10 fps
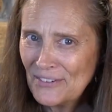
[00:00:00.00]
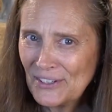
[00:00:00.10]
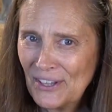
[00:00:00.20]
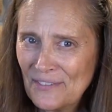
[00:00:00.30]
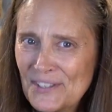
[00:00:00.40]
your
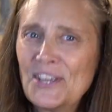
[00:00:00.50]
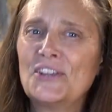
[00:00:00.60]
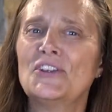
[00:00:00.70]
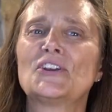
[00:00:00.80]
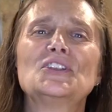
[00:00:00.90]
gloves,
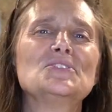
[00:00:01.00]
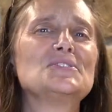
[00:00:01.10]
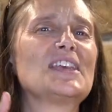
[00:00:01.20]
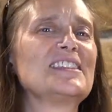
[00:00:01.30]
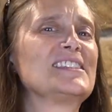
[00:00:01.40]
you're going to
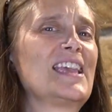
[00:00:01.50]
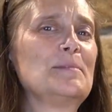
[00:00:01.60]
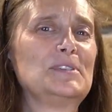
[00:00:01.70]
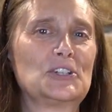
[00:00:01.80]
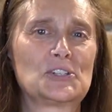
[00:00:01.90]
use that same dish